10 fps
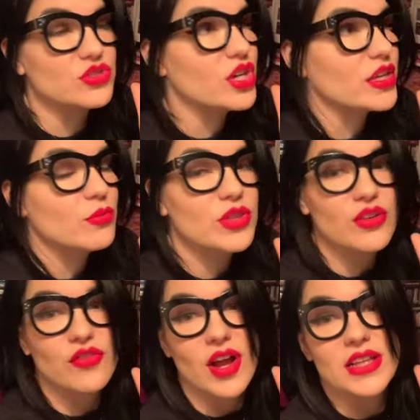check in with
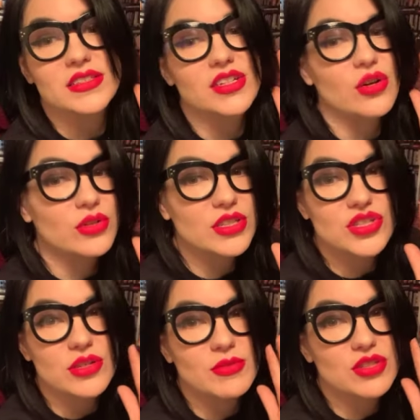your friends and go to the
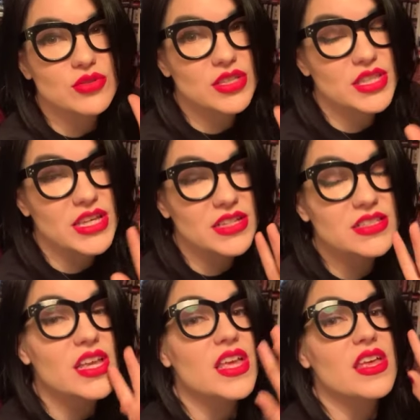gym and do the
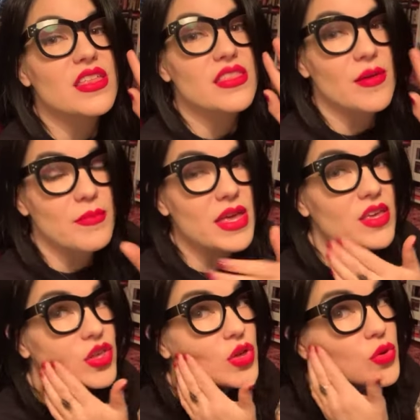things that
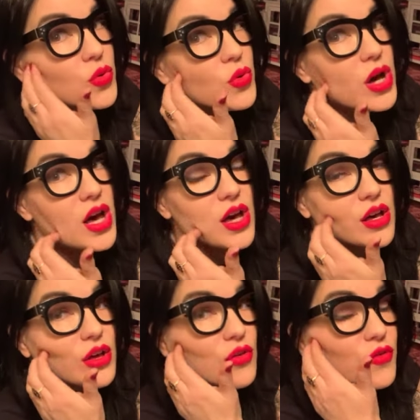make you
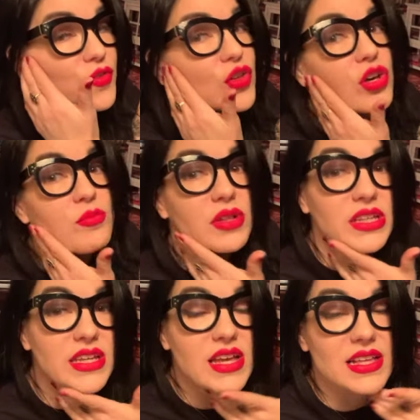uh, feel
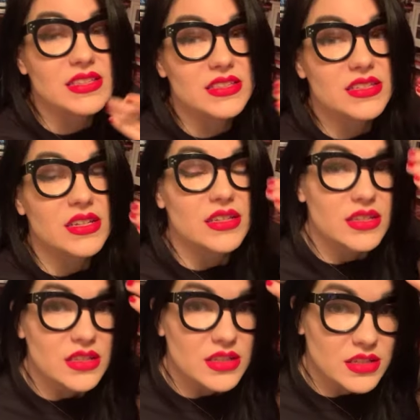complete and
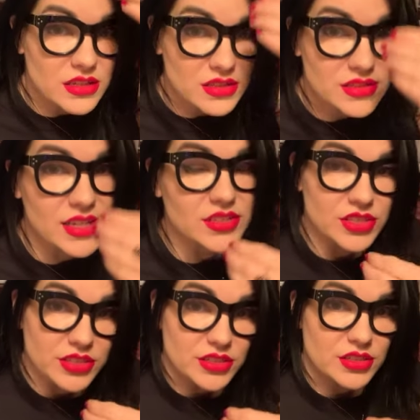
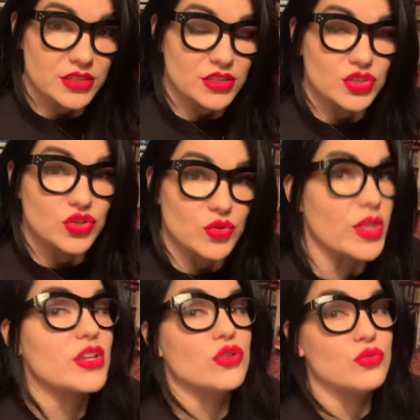centered so
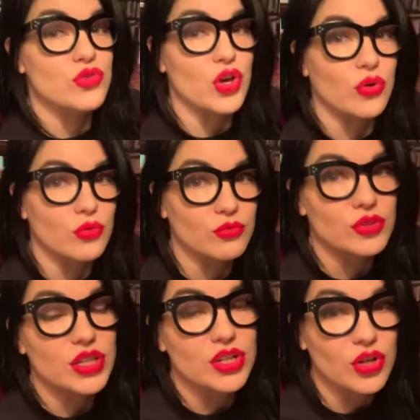that you don't
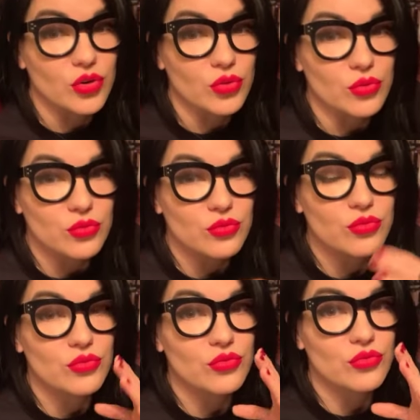you know
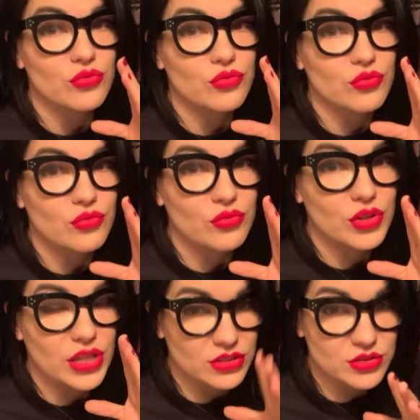
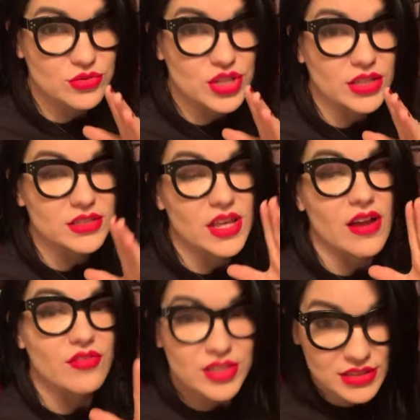get too jealous
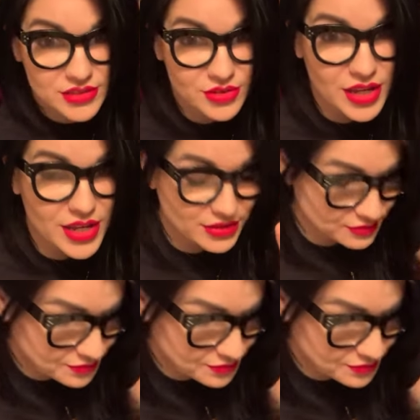everything's okay